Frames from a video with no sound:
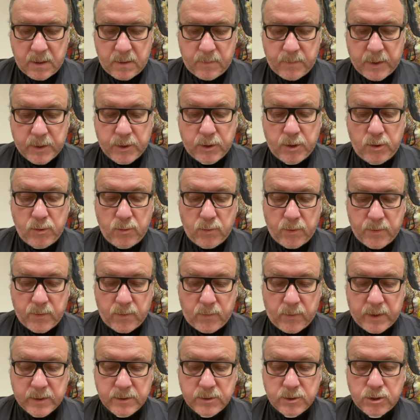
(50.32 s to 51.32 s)
But you are the
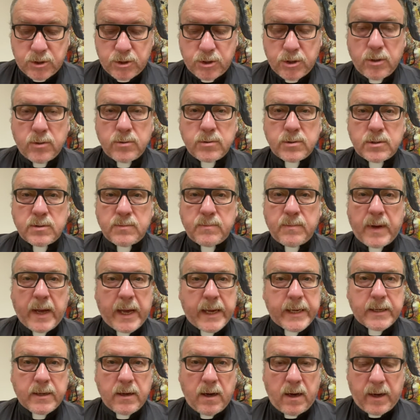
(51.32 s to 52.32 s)
ones chosen
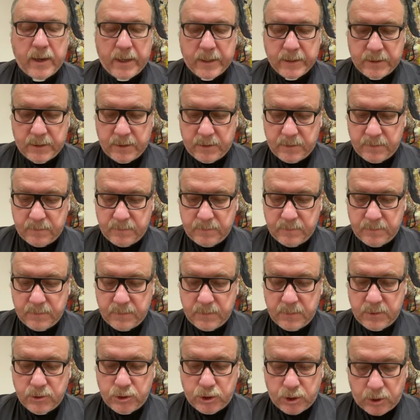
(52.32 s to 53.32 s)
by God,
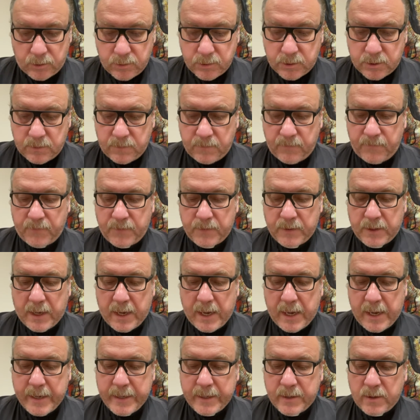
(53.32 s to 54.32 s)
chosen for the
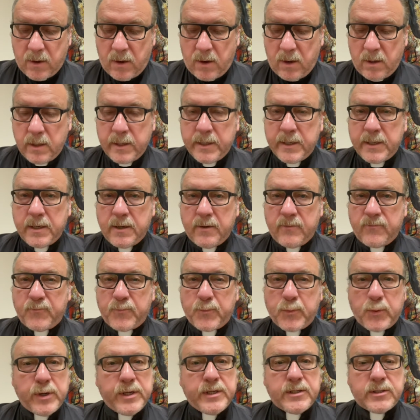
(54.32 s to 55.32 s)
high calling
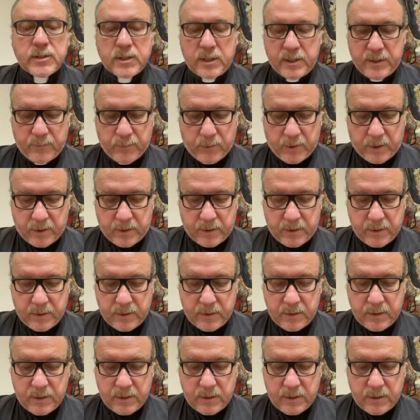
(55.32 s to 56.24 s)
of priestly work,